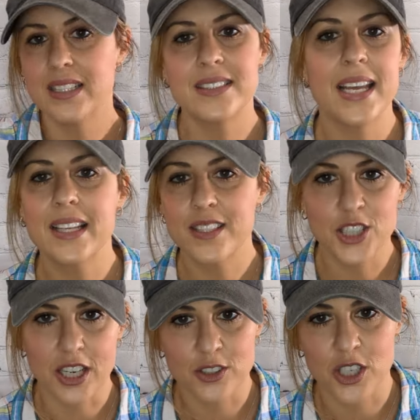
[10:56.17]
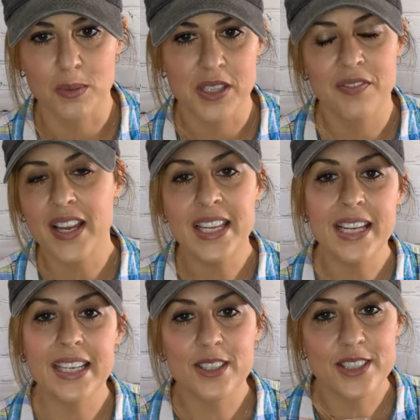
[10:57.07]
Take the jock straps. If I
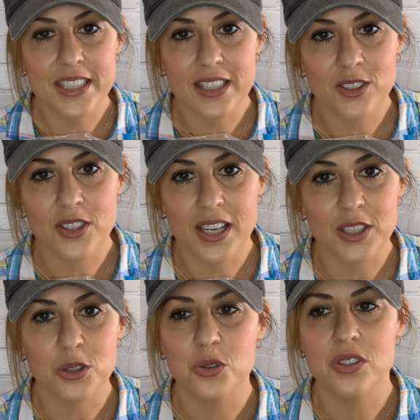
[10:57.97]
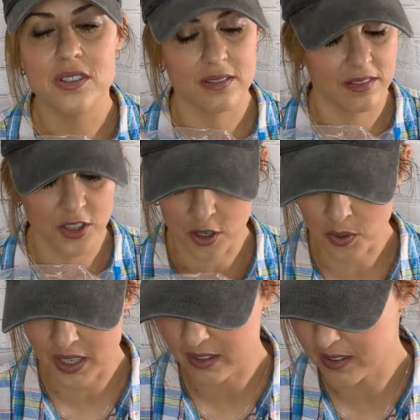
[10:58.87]
can't guarantee that they're not used, you know what,